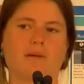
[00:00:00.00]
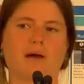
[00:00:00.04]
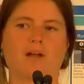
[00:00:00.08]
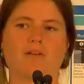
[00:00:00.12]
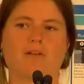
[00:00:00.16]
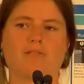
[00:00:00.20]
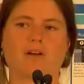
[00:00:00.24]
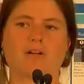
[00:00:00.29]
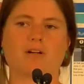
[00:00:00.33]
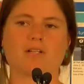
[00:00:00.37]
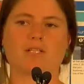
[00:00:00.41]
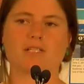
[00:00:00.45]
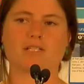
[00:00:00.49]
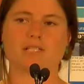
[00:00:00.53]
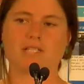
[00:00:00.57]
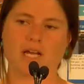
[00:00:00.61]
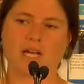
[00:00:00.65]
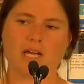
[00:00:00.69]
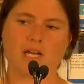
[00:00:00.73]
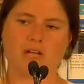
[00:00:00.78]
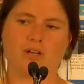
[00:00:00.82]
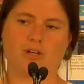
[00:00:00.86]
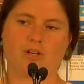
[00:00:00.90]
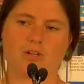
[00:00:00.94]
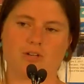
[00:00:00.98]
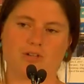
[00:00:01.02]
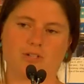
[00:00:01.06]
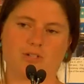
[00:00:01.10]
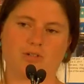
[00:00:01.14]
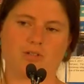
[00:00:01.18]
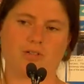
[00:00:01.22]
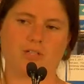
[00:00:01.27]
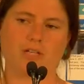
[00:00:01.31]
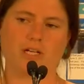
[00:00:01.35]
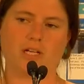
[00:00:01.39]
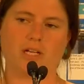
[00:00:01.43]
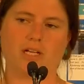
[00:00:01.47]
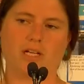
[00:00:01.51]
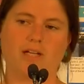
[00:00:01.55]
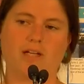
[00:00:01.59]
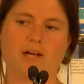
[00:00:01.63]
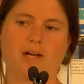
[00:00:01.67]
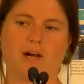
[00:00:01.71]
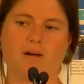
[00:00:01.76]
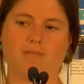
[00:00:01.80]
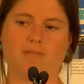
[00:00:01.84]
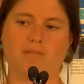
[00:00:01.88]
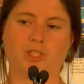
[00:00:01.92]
out of our state nursery